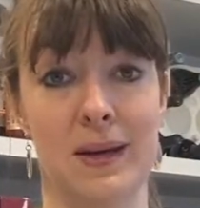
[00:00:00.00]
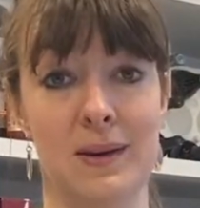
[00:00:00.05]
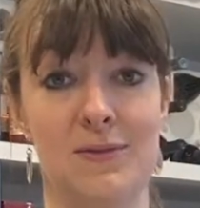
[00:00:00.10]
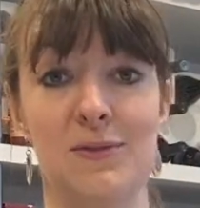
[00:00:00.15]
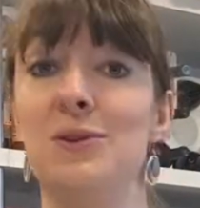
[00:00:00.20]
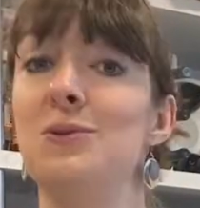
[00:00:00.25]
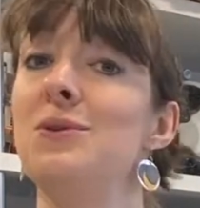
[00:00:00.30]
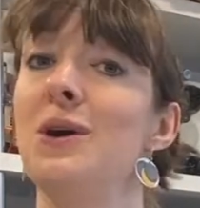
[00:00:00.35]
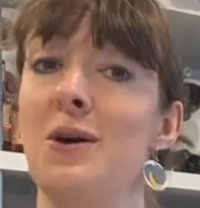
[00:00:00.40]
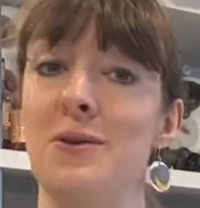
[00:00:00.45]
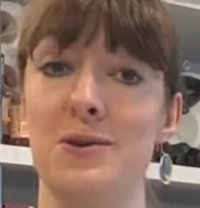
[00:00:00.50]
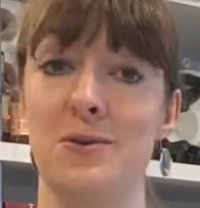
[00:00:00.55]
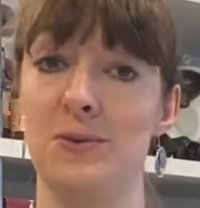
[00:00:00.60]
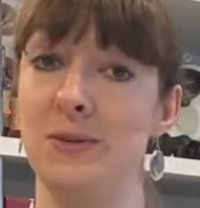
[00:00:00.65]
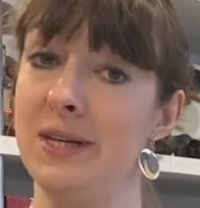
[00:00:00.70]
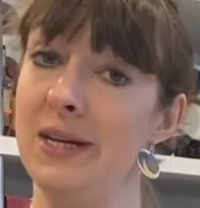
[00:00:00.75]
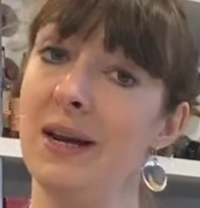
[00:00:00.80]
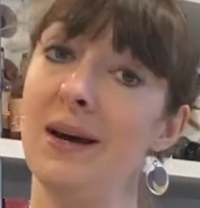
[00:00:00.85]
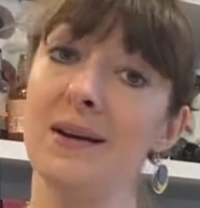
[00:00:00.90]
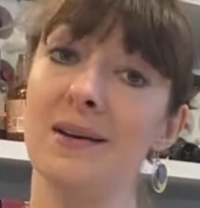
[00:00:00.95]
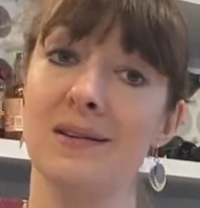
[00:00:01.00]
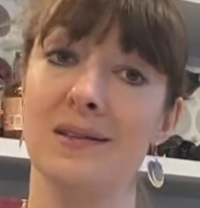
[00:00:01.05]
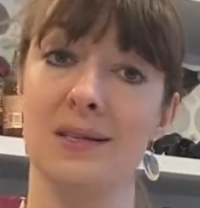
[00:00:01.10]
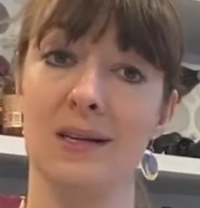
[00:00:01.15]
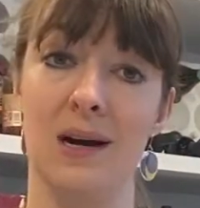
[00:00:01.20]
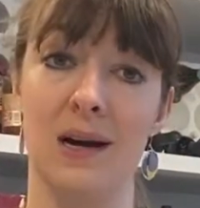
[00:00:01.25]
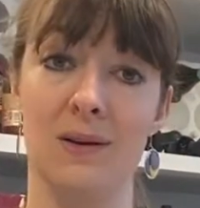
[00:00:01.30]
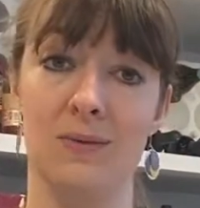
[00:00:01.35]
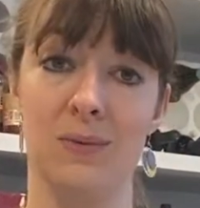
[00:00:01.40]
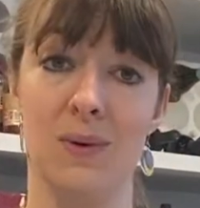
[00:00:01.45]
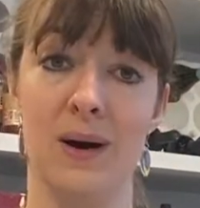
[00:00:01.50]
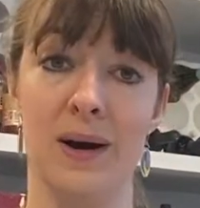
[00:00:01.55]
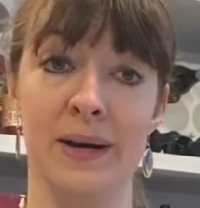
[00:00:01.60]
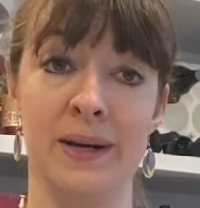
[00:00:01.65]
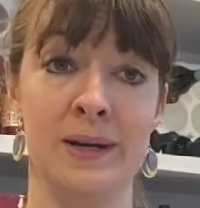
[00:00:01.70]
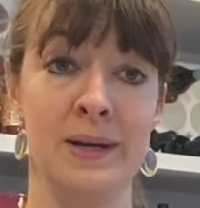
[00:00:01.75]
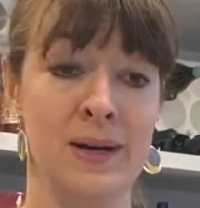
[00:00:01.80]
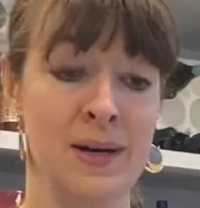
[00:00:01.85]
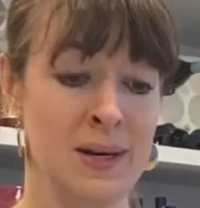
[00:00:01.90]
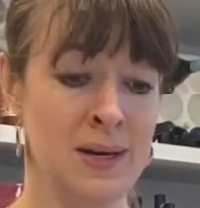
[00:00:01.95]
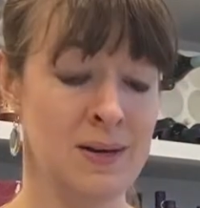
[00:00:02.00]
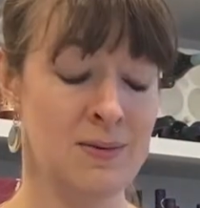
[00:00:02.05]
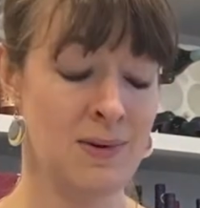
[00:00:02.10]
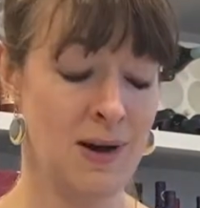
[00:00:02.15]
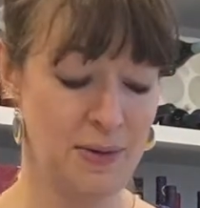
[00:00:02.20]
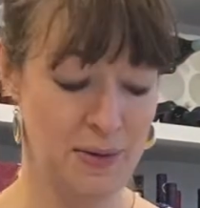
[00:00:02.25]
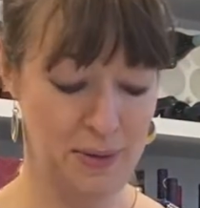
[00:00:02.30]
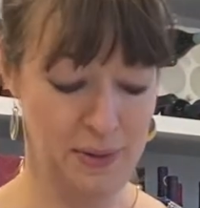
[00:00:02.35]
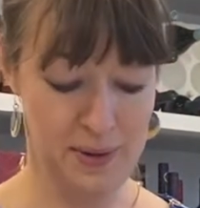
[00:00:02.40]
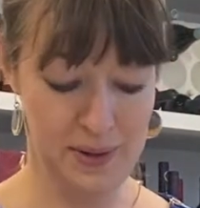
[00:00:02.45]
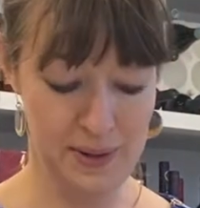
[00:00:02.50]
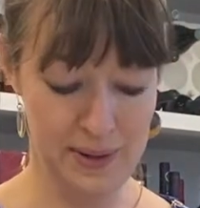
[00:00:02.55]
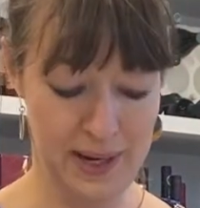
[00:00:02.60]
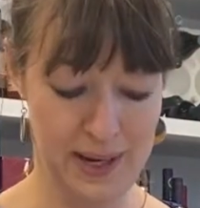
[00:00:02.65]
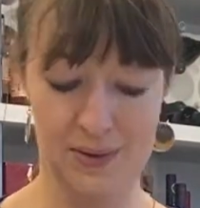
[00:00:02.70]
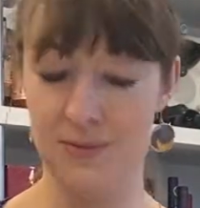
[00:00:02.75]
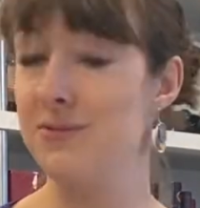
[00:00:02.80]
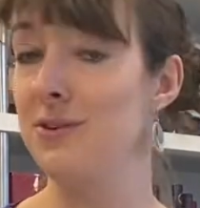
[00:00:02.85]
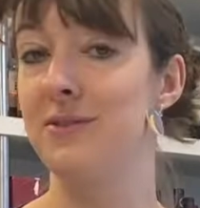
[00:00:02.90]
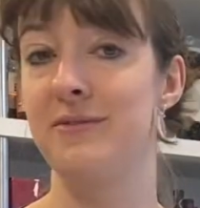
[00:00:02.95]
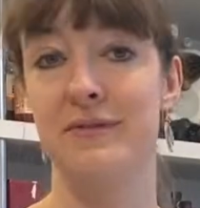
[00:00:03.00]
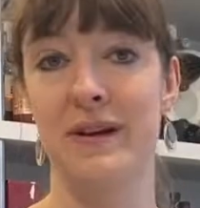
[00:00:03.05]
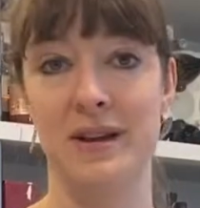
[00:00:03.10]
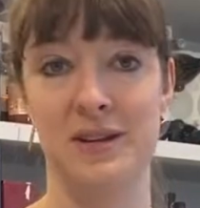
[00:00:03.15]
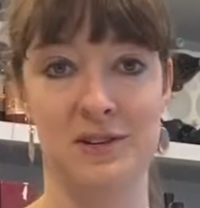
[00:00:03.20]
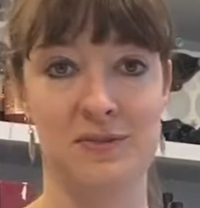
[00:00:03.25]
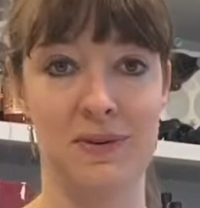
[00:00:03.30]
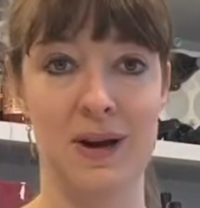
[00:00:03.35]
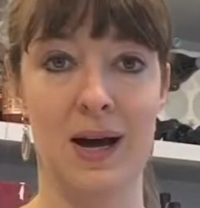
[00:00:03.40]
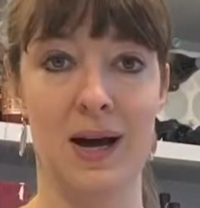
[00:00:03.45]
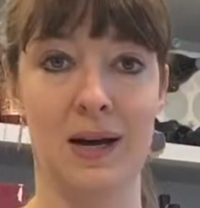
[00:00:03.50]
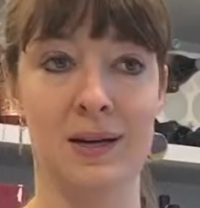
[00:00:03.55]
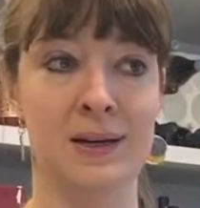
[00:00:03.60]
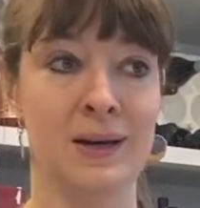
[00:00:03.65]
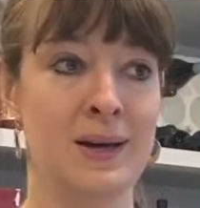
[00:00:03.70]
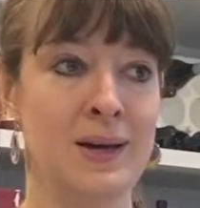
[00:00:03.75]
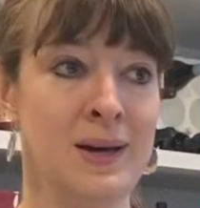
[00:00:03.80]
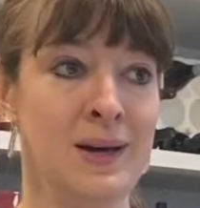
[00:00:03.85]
If you know you already like a style of wine, rather than looking for a French flag,